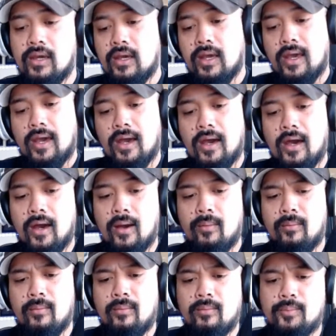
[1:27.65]

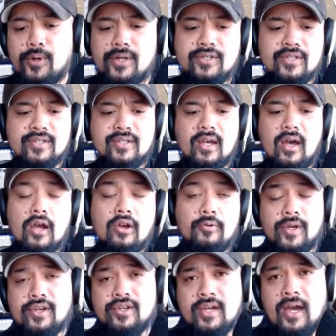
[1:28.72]
But just a
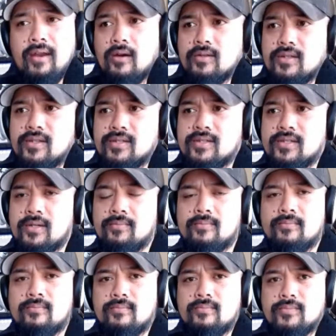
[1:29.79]
quick shout out to
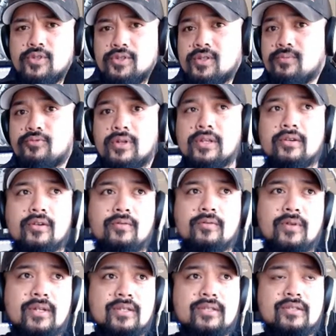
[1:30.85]
some really good
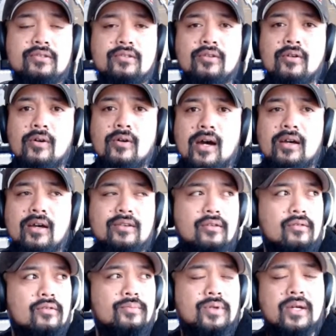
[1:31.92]
ones. You know, a
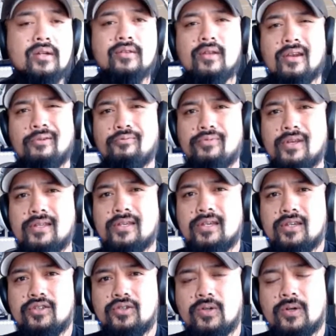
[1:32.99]
YouTube channel that I really
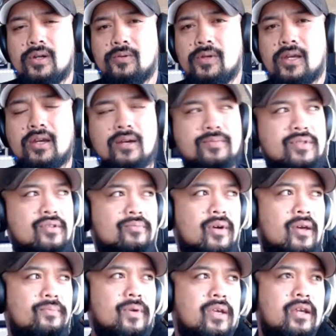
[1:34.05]
enjoy when it comes to my
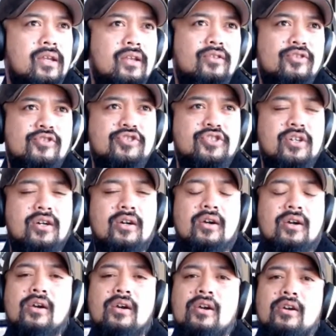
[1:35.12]
Pikiti Tersha
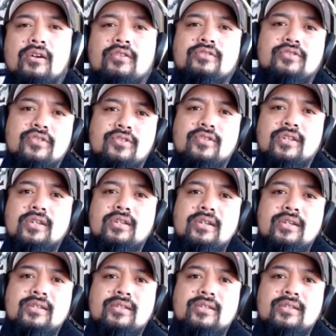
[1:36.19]
journey is